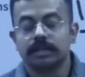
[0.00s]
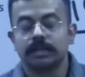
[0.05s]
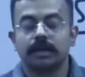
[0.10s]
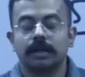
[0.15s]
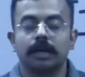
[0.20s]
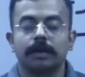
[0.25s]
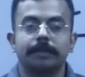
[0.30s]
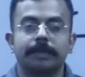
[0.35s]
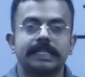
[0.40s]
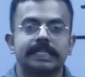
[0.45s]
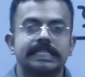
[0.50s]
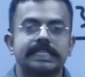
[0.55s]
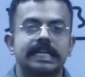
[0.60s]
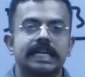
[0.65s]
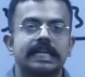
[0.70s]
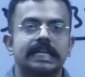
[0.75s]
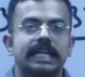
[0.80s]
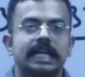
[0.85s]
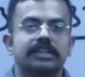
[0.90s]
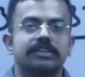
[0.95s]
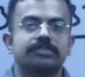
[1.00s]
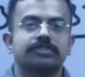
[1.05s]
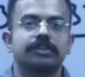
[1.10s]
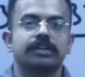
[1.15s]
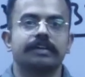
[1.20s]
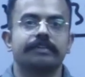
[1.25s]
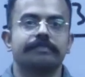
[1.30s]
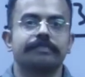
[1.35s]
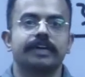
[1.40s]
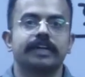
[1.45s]
the president has to
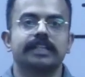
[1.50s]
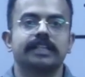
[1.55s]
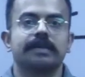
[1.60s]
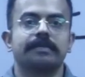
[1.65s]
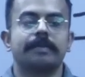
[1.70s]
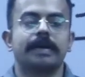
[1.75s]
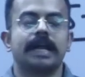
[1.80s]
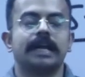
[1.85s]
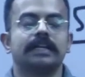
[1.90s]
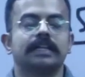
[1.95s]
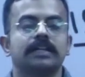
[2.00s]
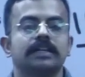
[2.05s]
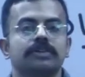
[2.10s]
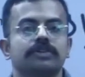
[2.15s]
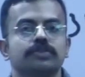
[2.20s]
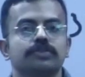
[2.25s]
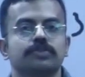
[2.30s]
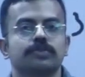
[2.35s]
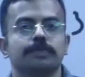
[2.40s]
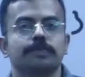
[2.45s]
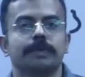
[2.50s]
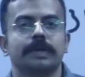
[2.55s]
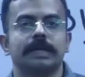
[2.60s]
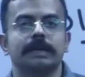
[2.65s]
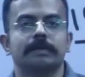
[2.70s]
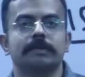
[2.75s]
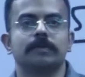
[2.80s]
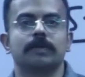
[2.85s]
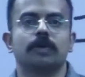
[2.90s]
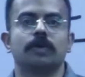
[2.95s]
refer the matter to
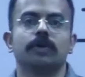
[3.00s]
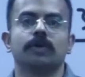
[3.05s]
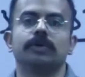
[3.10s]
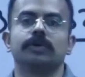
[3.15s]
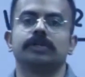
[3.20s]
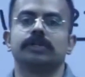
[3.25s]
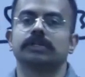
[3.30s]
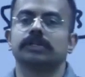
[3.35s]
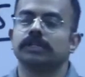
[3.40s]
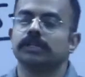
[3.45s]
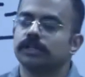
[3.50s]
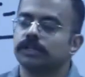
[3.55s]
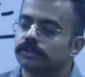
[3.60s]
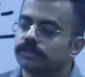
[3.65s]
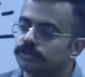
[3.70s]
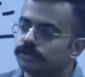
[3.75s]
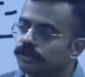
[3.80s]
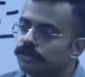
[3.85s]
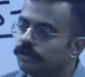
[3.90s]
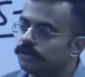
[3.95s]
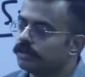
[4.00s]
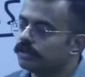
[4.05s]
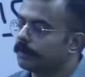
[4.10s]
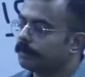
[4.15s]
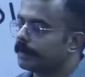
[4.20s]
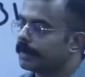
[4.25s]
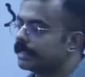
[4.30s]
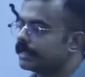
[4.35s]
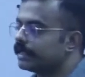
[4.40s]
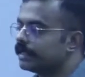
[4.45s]
Supreme Court. So
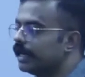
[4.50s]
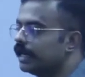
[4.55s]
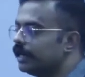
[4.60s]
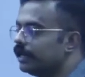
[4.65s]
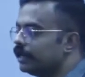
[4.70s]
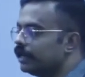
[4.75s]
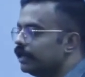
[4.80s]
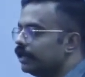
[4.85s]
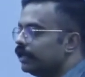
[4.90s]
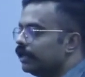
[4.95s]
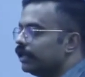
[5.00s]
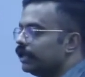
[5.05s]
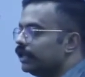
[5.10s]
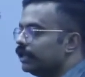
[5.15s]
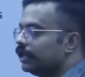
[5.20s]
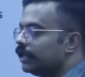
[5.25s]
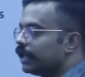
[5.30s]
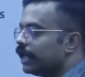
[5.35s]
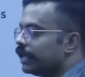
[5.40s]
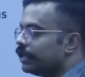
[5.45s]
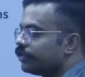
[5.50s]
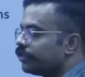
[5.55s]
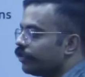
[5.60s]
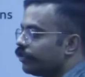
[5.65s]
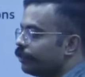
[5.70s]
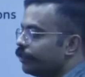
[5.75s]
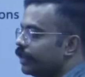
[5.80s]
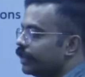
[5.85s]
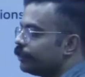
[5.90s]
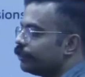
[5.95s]
the president, in the case
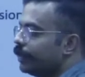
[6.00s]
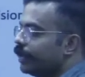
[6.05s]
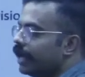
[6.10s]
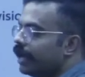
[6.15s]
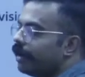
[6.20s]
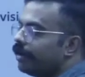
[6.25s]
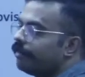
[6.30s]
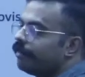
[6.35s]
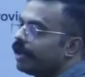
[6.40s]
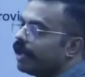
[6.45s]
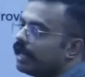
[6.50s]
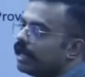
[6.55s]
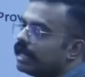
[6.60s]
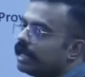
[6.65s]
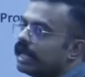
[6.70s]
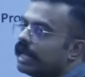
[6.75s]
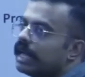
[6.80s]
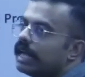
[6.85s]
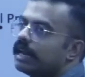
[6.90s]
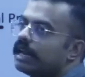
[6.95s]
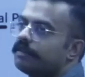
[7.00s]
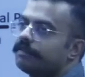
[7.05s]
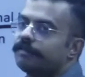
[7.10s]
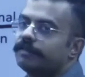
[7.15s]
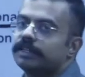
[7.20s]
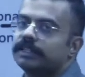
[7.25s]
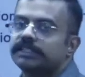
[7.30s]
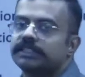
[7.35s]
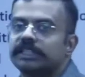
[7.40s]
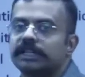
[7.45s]
of misbehavior,
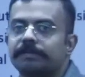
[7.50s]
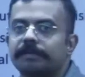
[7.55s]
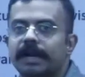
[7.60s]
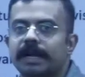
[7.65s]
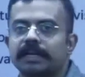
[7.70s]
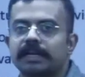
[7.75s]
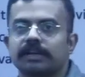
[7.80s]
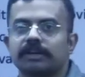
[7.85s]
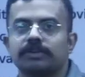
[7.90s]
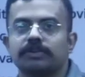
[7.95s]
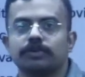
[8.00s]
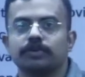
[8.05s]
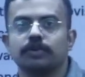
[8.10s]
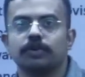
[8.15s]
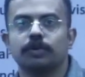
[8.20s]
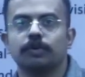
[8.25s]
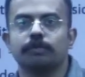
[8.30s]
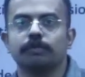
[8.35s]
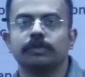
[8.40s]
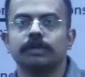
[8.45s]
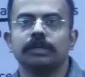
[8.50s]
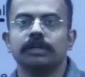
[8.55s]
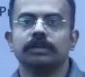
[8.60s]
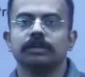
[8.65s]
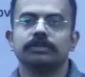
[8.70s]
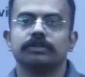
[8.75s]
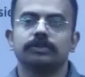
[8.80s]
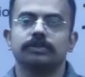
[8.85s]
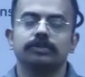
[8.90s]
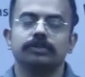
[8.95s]
refers the matter to whom?
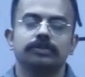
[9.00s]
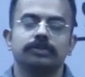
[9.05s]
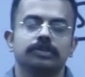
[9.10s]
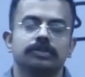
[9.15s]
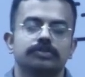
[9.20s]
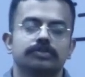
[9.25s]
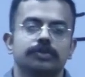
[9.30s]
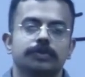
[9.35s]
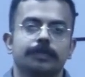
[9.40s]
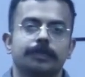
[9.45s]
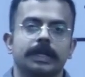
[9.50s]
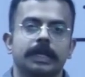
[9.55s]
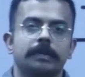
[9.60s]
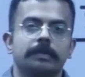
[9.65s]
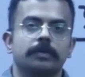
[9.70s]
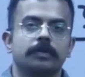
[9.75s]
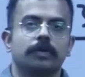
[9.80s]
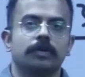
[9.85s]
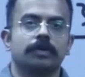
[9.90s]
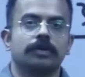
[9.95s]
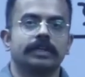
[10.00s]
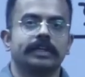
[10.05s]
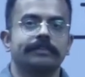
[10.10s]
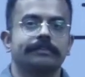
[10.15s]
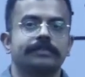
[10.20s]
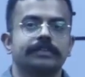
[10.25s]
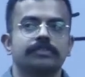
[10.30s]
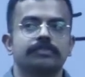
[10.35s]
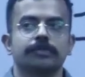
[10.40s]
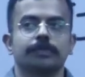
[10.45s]
To Supreme Court.
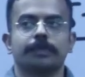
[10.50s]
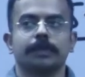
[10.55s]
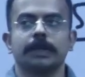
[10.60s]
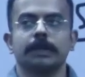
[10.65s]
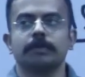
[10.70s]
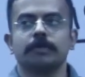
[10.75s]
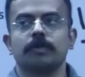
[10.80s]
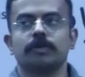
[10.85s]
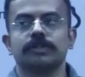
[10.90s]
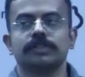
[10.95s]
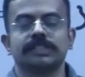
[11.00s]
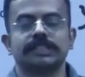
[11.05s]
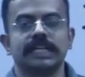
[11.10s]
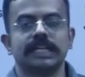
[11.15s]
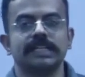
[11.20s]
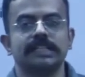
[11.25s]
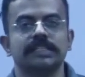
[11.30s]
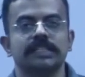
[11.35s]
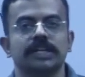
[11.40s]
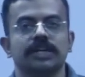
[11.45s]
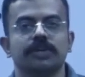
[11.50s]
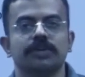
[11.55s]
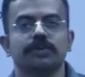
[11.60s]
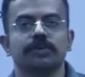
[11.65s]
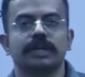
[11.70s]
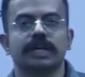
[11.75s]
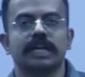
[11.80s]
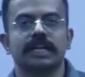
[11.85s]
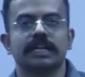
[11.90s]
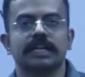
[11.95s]
If the Supreme Court says
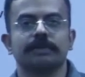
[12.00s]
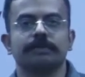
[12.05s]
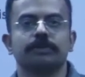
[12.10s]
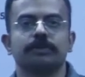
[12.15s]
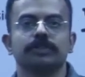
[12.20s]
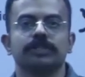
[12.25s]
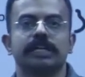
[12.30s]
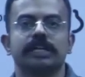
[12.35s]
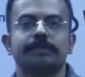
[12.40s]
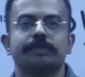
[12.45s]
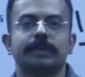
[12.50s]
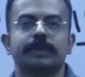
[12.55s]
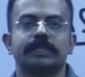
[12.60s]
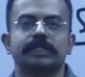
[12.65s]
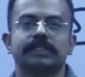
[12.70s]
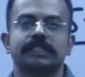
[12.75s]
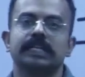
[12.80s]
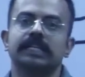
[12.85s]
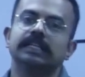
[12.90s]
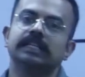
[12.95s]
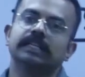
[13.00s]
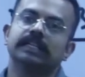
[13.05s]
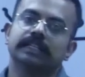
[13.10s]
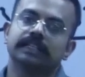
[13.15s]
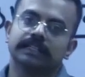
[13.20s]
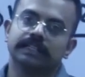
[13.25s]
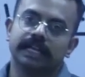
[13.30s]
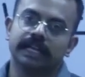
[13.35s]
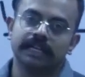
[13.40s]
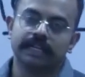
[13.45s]
you can remove that person,
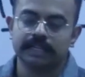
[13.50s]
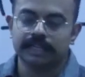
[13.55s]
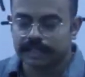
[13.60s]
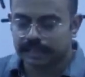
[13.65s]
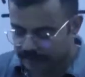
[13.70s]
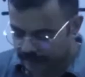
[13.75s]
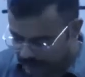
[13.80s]
then